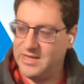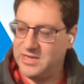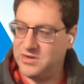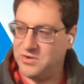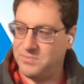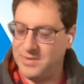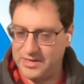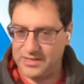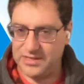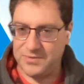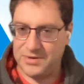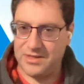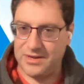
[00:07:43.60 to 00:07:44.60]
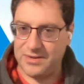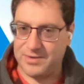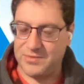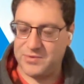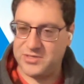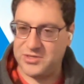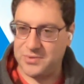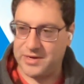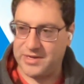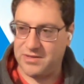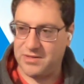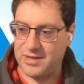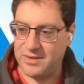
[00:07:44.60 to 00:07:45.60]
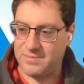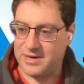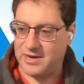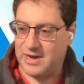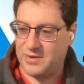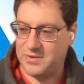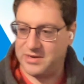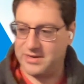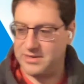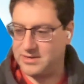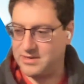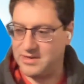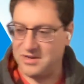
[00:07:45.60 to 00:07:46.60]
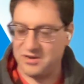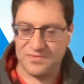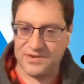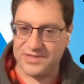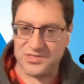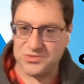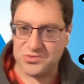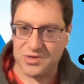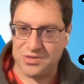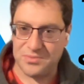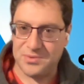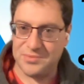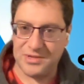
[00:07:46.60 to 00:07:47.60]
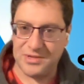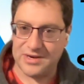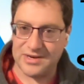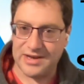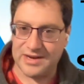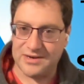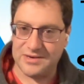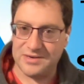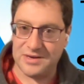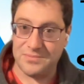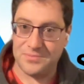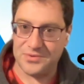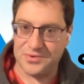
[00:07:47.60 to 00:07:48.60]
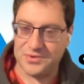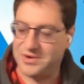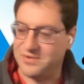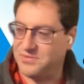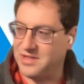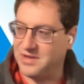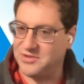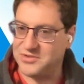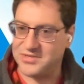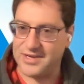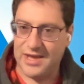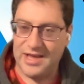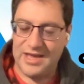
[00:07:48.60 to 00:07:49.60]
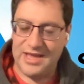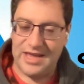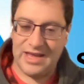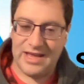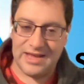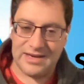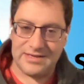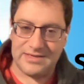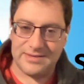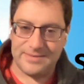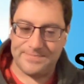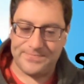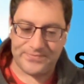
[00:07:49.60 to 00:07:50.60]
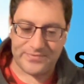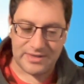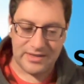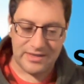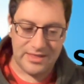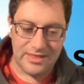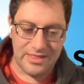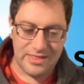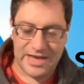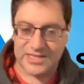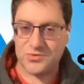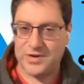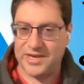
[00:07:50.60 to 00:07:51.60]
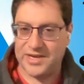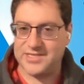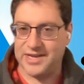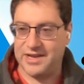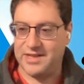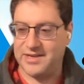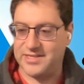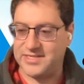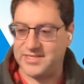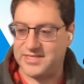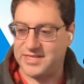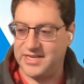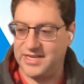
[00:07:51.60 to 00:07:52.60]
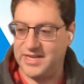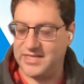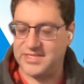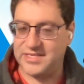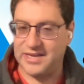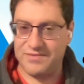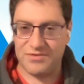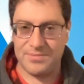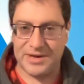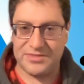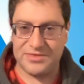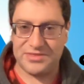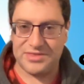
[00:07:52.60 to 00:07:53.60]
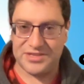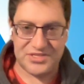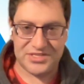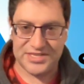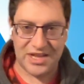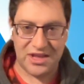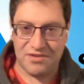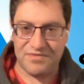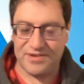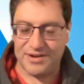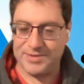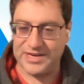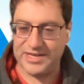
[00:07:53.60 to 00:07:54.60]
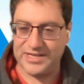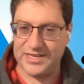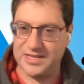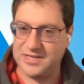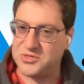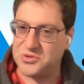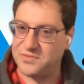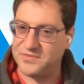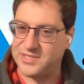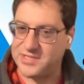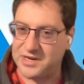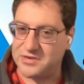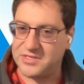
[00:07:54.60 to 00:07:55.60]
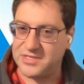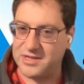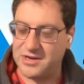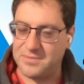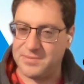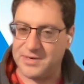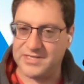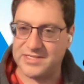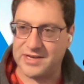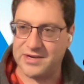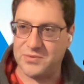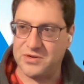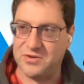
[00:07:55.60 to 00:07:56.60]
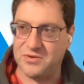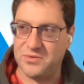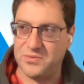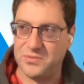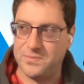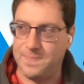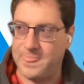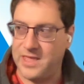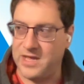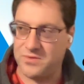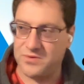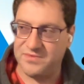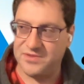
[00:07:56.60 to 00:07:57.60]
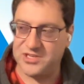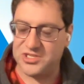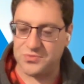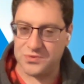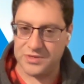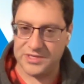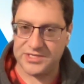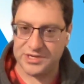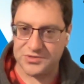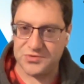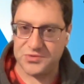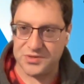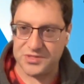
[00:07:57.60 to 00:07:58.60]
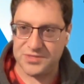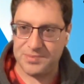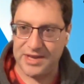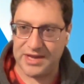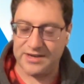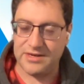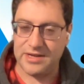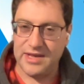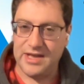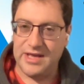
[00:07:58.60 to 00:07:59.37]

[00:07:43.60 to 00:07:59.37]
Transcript: you know, immediately when you think about what you want, you think about how it interfaces with other people on on a number of levels and that's why I say it's it's never about the self. I mean, it it sort of starts there, but it's like when you're you know when your vision really starts to expand,